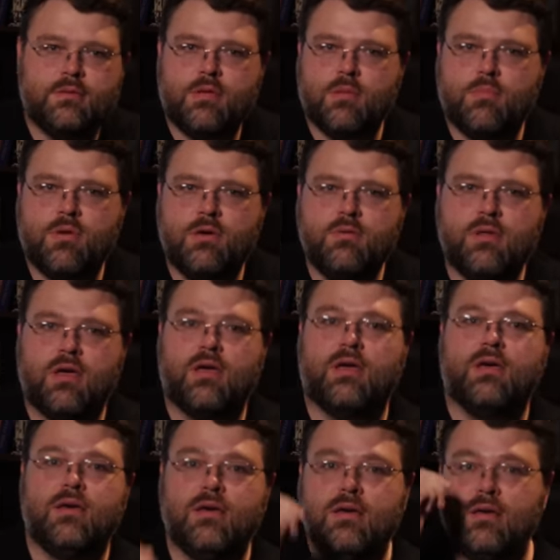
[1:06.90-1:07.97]
computing.
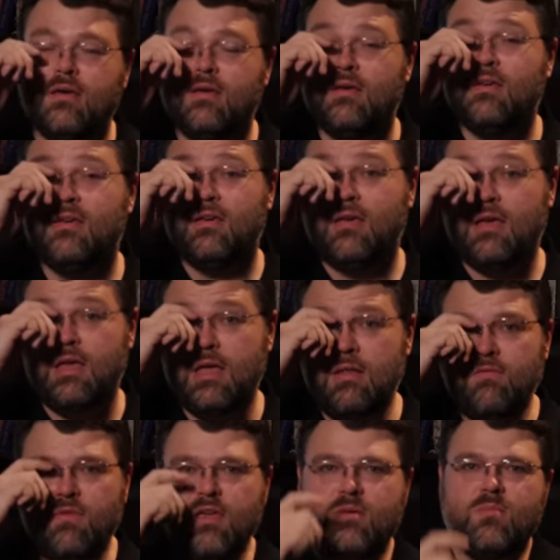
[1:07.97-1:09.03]

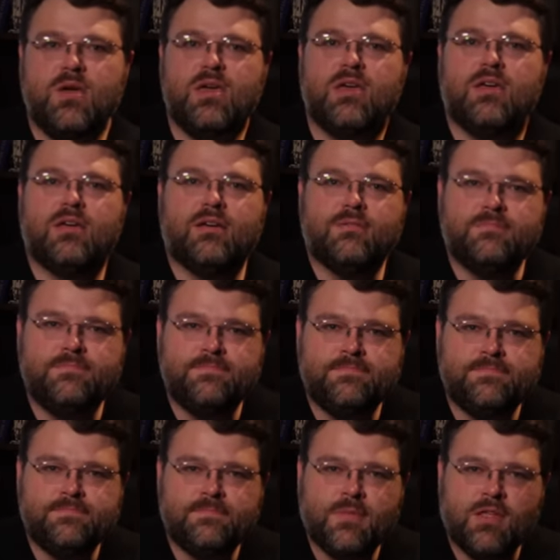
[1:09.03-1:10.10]
NVMe
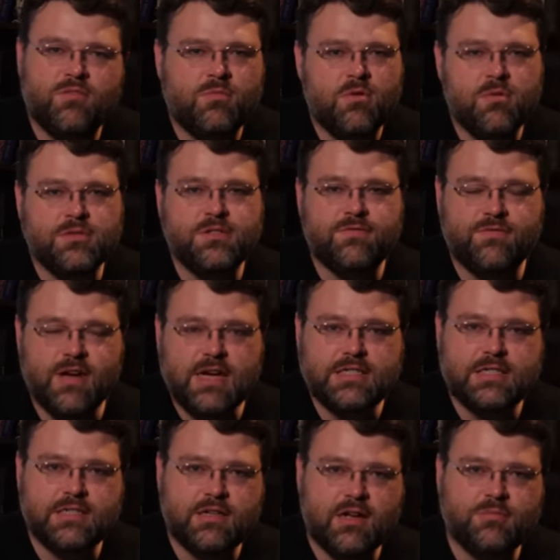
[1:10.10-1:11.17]
is pretty much the
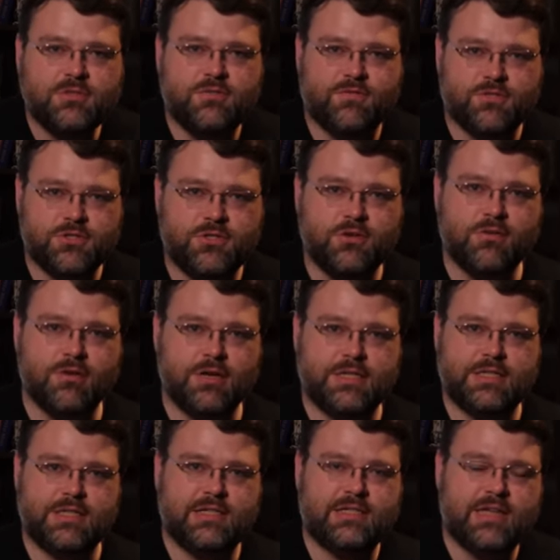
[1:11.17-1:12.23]
fastest option for
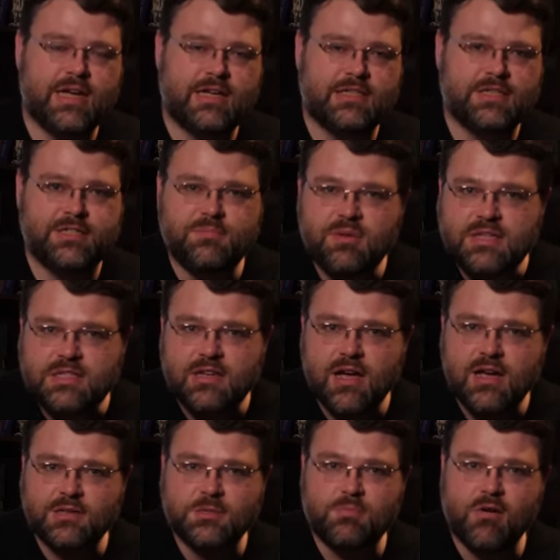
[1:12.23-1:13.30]
storage these days. It's
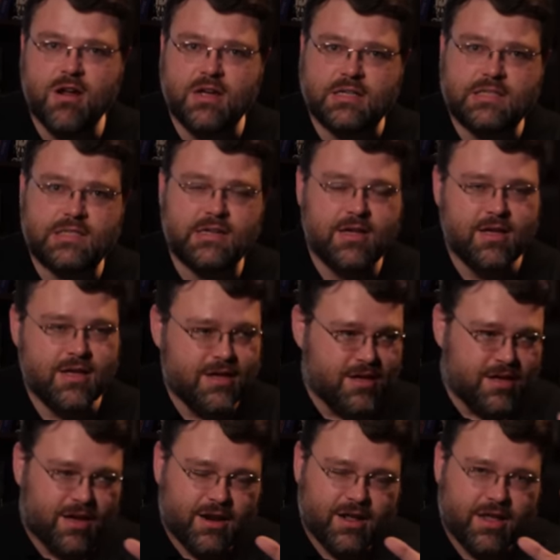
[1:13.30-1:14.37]
PCI Express
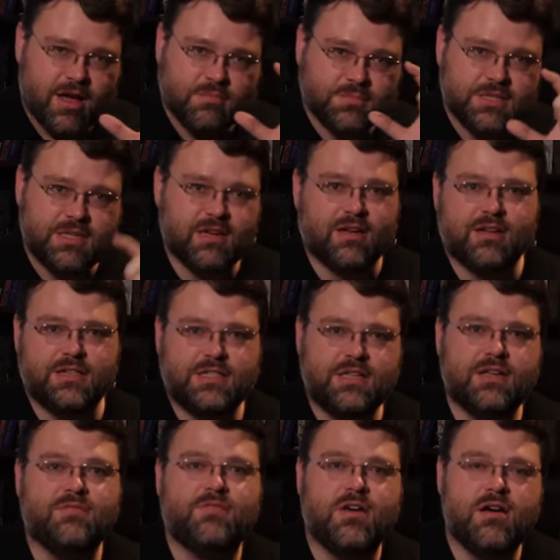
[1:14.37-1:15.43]
on a gum stick, on a
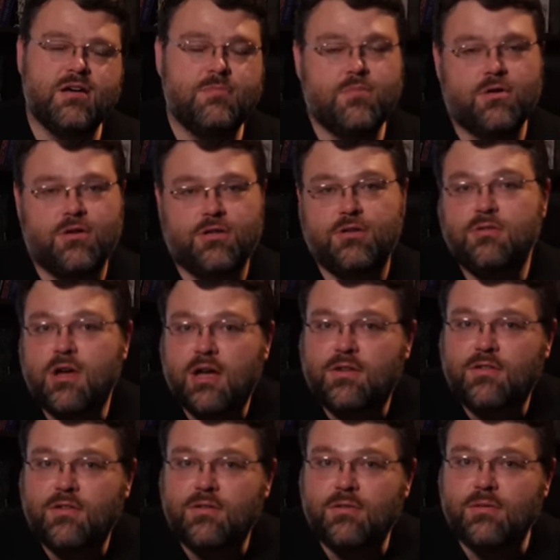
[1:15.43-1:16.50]
stick of gum, or
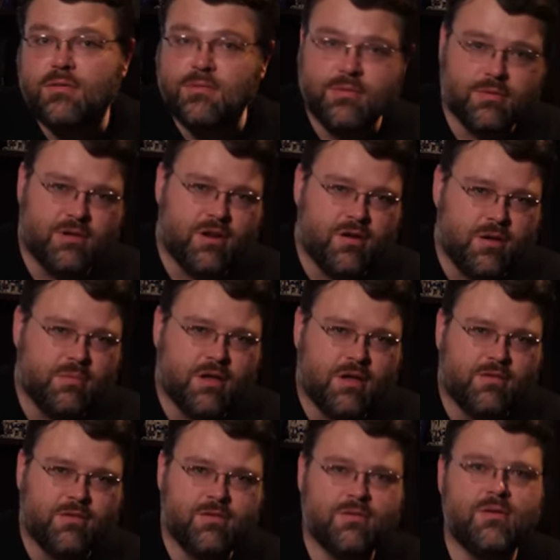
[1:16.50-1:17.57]
U.2, you know,
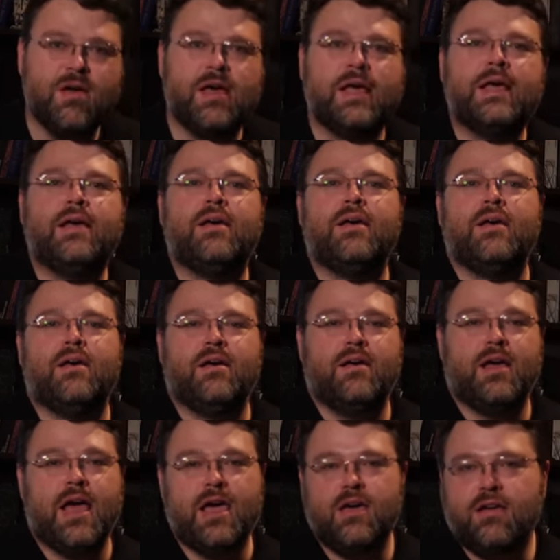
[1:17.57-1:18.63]
M.2.
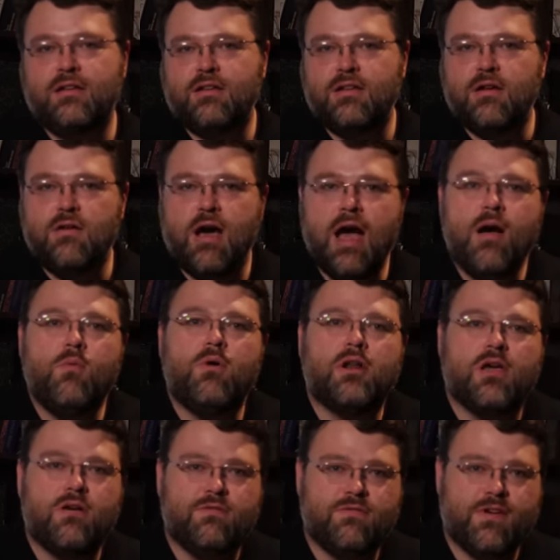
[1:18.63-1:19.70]
And, you know, I want
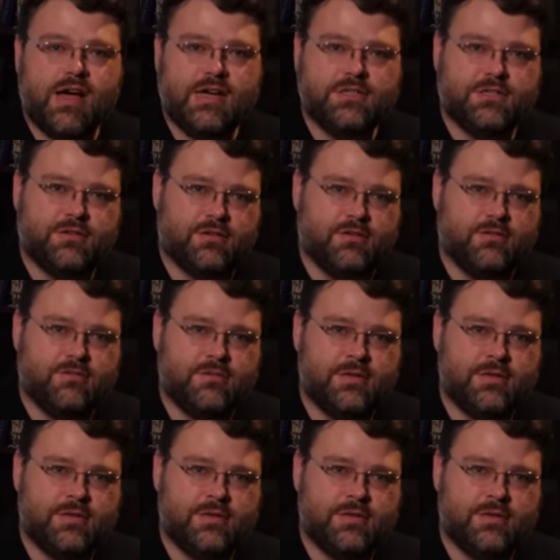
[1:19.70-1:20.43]
to go faster.